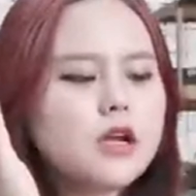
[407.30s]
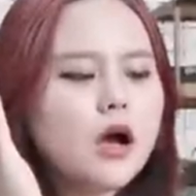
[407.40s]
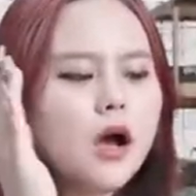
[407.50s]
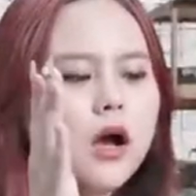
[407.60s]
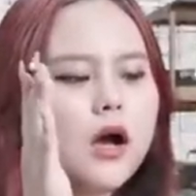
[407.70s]

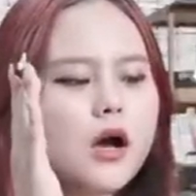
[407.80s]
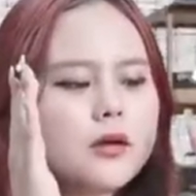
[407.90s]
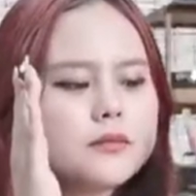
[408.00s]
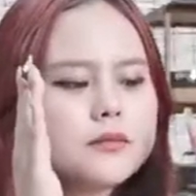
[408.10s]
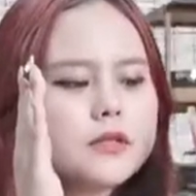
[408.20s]

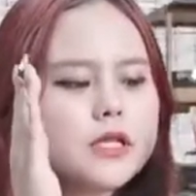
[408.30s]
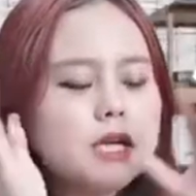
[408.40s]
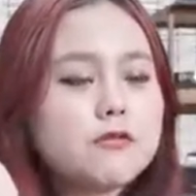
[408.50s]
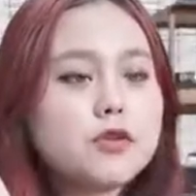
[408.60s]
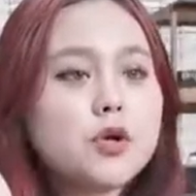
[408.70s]
uh
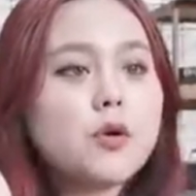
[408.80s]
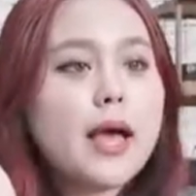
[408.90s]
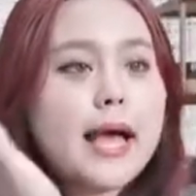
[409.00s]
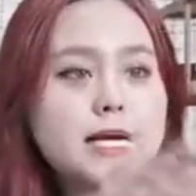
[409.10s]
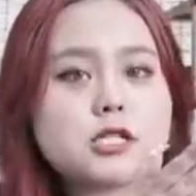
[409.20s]
give you
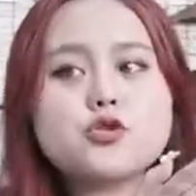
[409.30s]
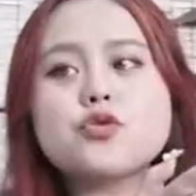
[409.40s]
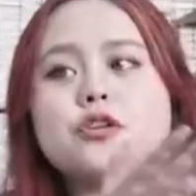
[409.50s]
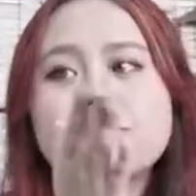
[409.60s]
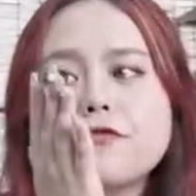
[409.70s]

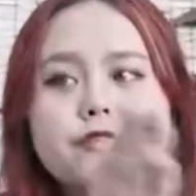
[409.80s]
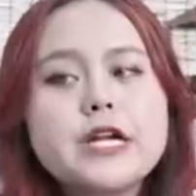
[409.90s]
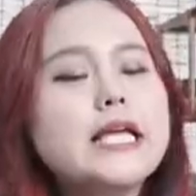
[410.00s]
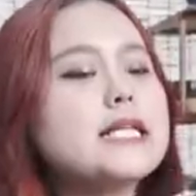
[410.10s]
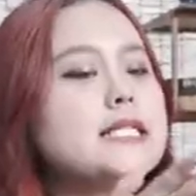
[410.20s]
extra
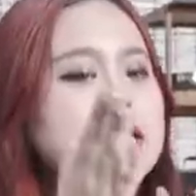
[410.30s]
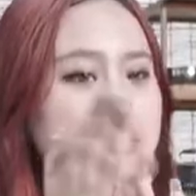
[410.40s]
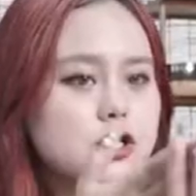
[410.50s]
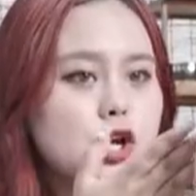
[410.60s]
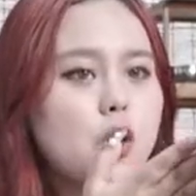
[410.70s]
free
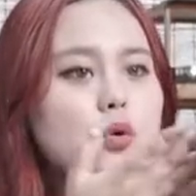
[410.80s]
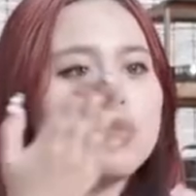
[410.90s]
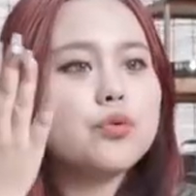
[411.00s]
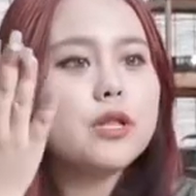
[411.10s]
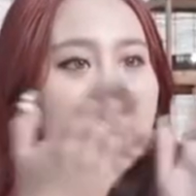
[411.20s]

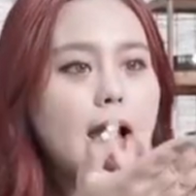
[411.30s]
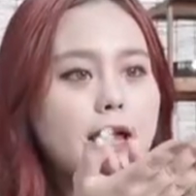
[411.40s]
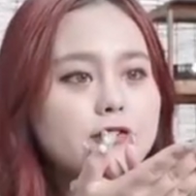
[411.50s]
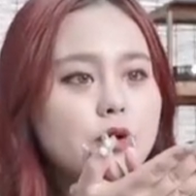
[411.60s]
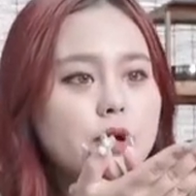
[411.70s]
santoku
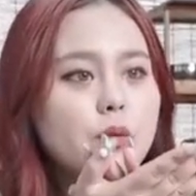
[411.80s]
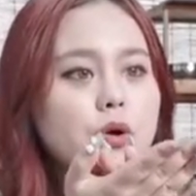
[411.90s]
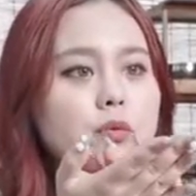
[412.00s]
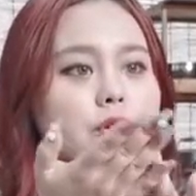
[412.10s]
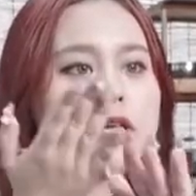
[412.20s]
knife okay
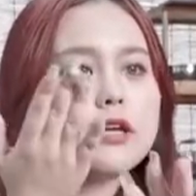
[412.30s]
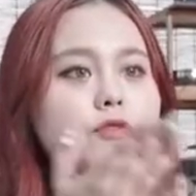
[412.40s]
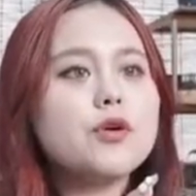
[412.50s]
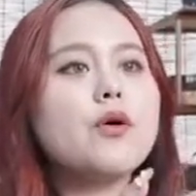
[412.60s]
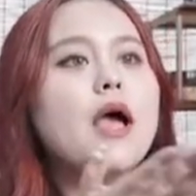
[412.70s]
we will give
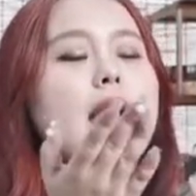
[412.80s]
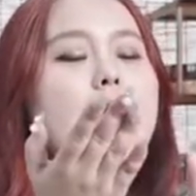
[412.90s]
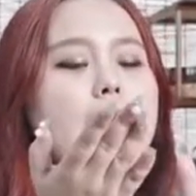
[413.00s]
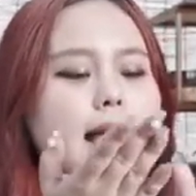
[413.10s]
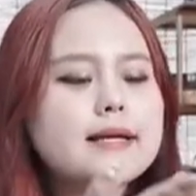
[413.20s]
you
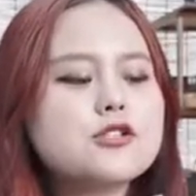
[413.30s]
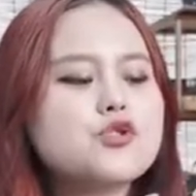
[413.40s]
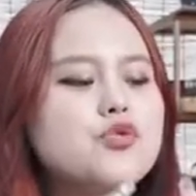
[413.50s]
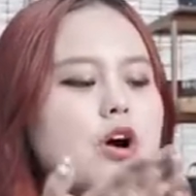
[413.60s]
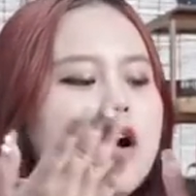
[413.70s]

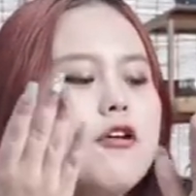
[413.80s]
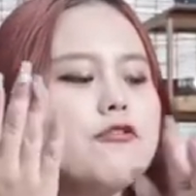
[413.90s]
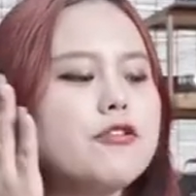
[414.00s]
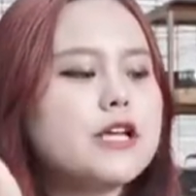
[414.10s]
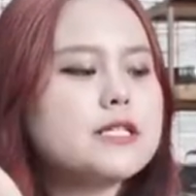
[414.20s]
extra
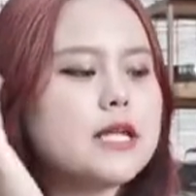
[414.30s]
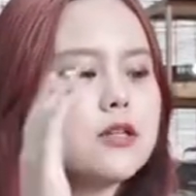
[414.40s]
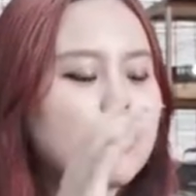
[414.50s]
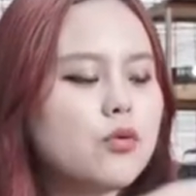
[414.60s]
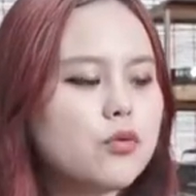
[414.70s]
free
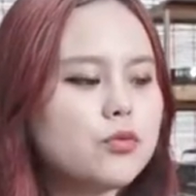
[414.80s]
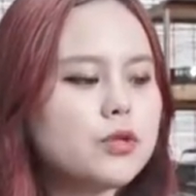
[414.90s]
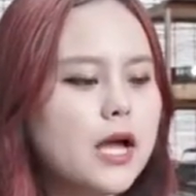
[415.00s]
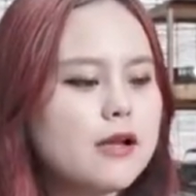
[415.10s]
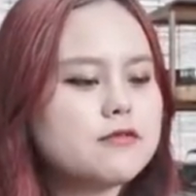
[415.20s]
santoku
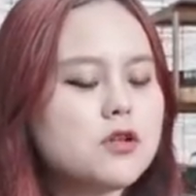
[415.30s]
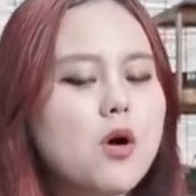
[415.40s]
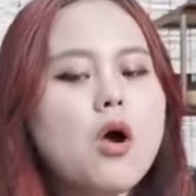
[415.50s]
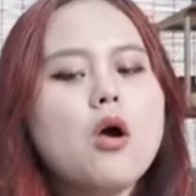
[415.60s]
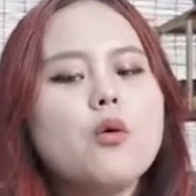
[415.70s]
knife so